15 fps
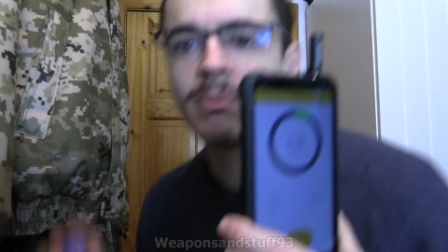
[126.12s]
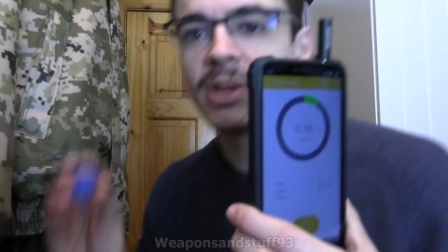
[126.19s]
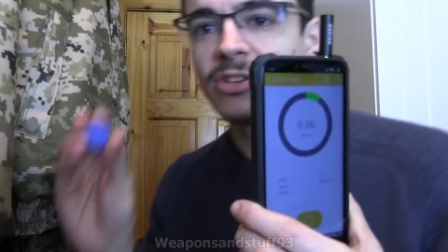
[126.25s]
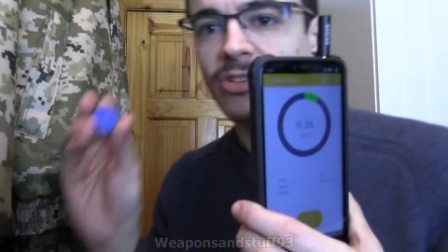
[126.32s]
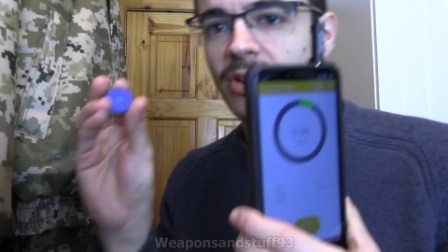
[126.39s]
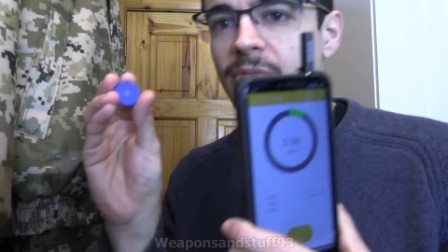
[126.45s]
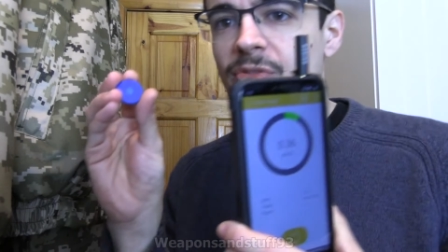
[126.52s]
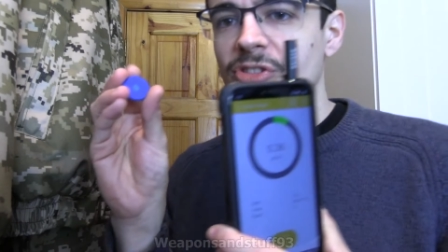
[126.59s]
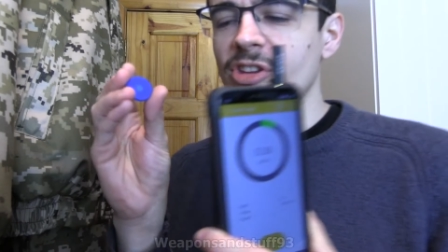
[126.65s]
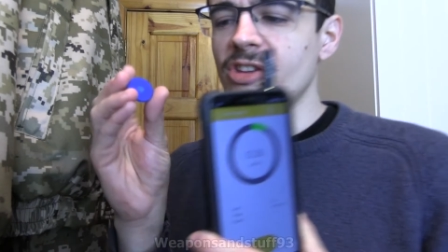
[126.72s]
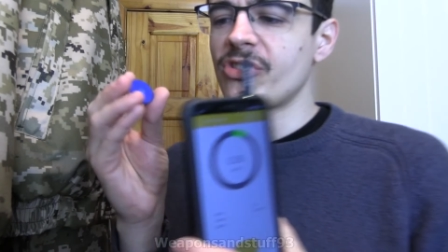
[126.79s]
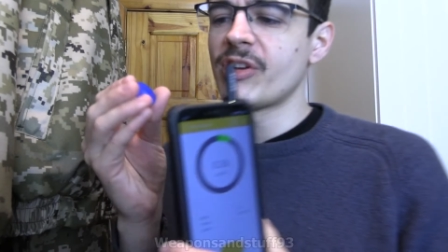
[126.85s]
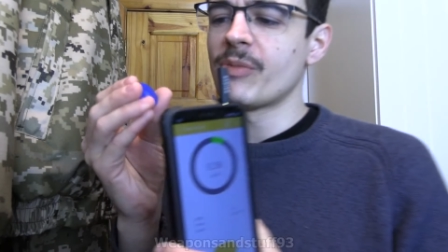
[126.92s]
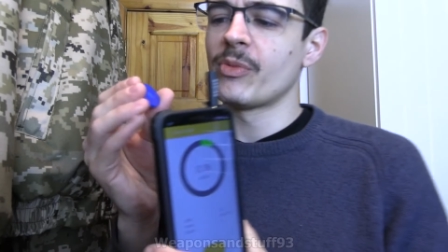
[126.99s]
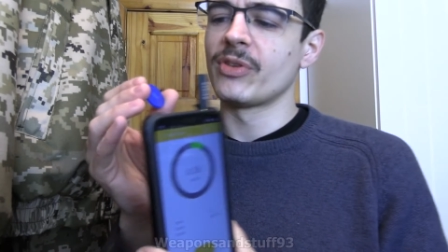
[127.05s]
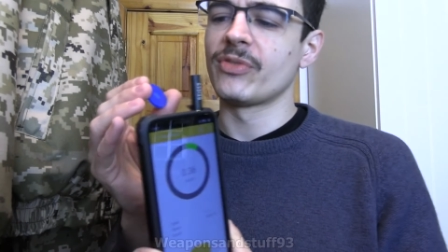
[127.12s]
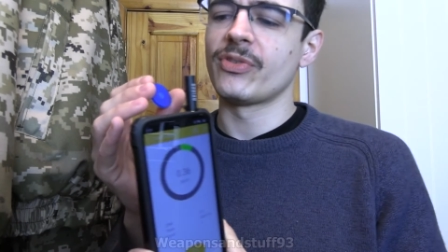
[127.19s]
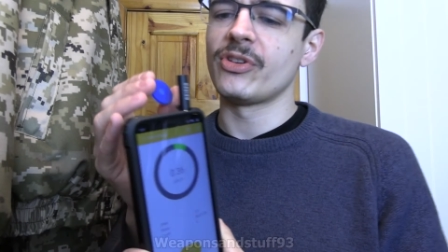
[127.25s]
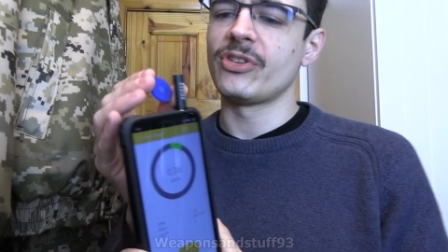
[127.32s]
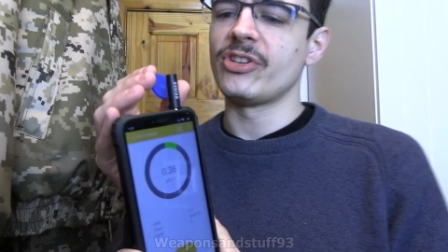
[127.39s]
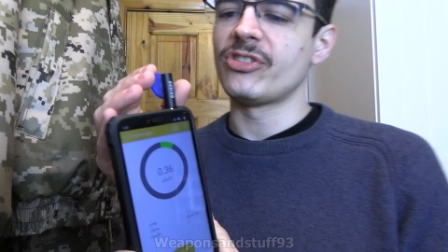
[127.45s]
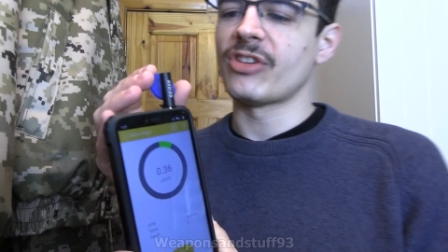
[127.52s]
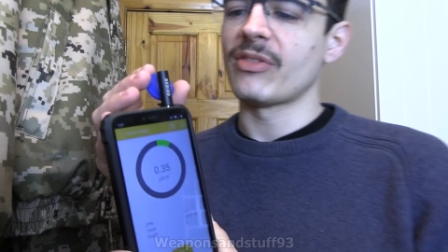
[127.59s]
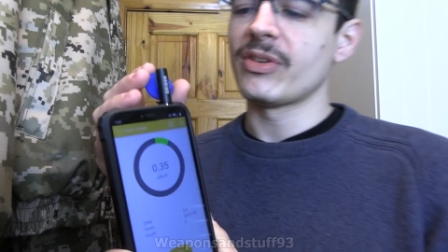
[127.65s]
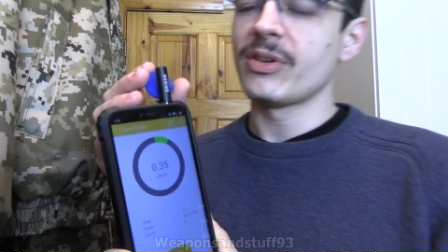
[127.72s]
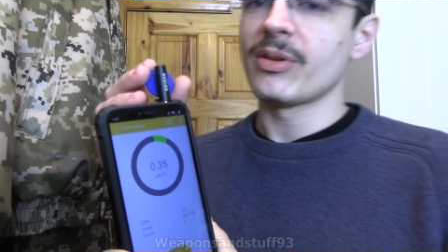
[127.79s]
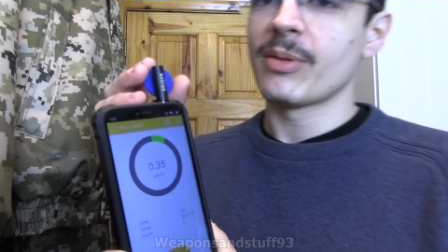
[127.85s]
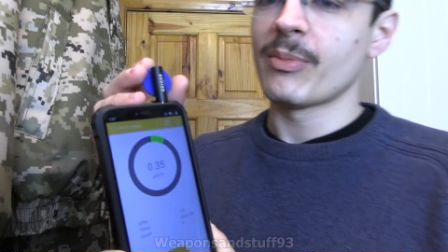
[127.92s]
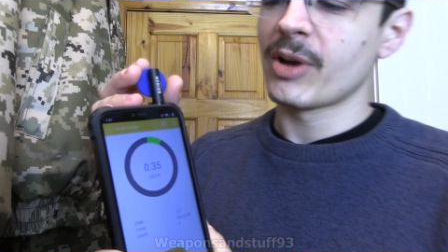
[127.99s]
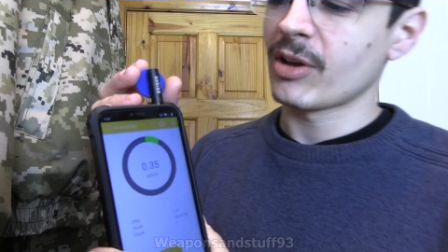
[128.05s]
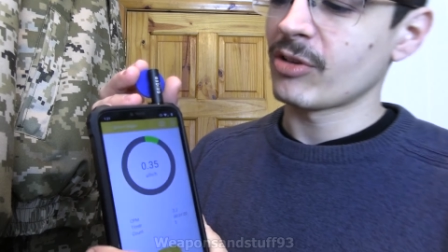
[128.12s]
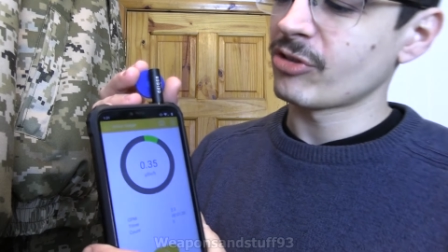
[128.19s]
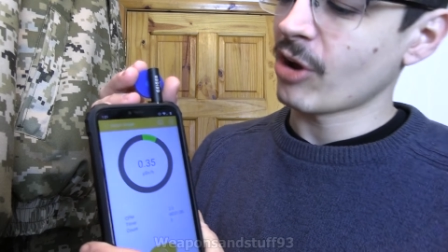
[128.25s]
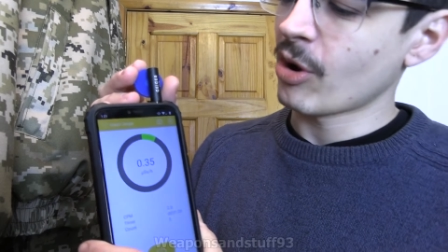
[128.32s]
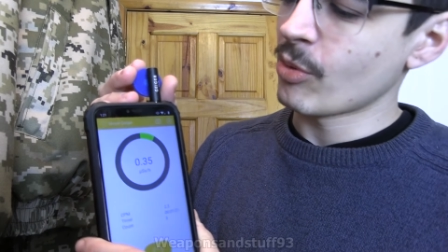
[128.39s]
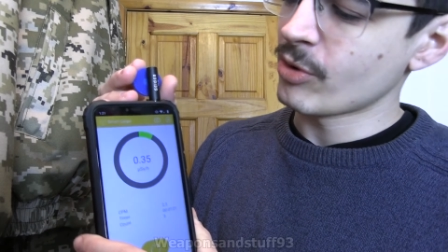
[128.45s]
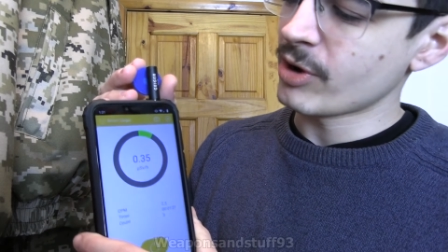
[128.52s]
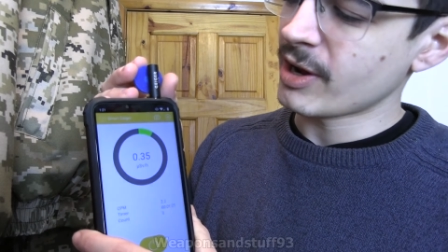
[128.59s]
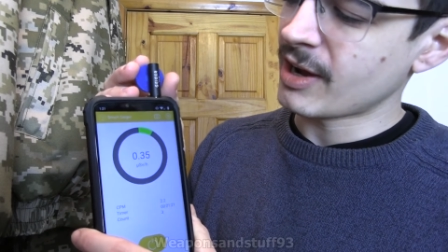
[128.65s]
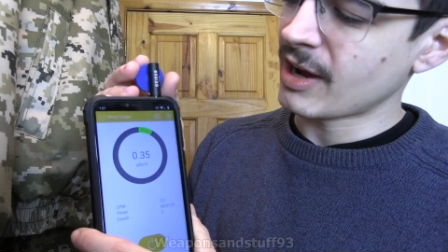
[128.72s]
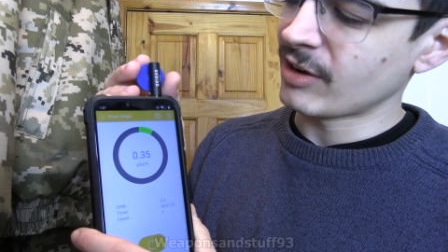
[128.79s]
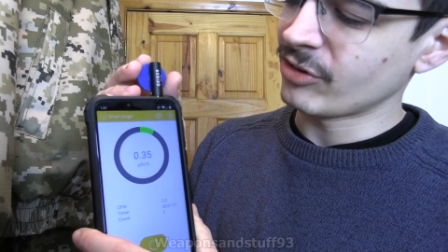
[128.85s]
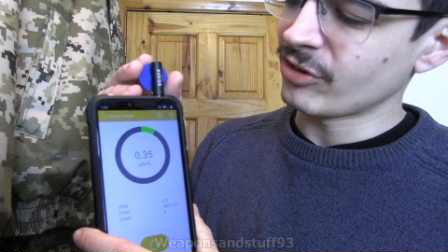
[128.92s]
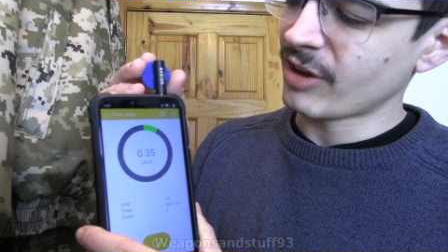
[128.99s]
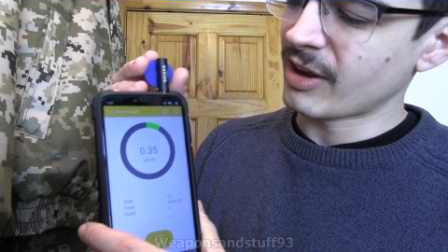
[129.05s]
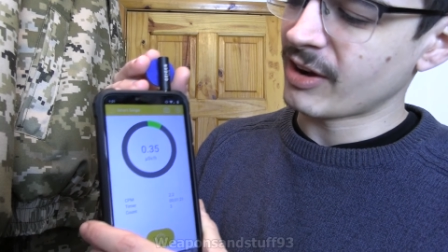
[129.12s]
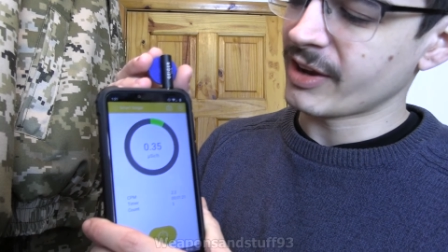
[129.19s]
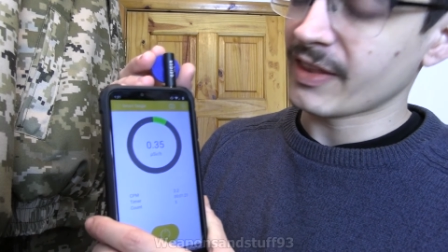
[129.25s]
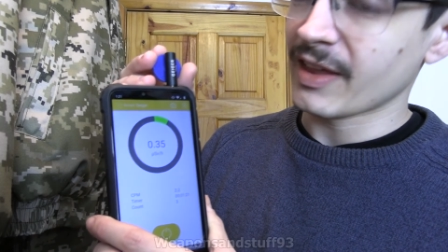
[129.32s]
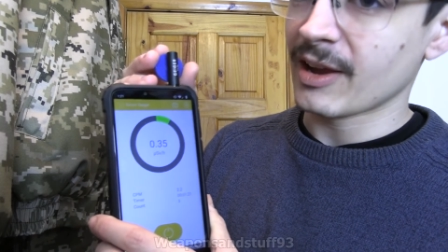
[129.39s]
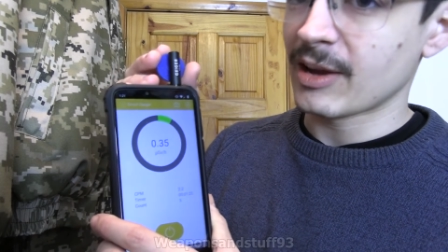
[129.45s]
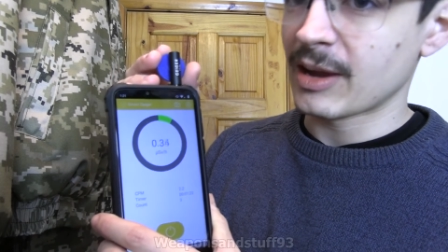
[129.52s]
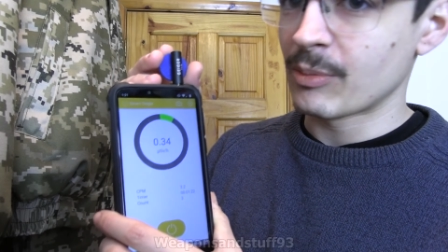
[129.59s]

bit of cesium one thirty-seven, and we're going to hold it against there like that,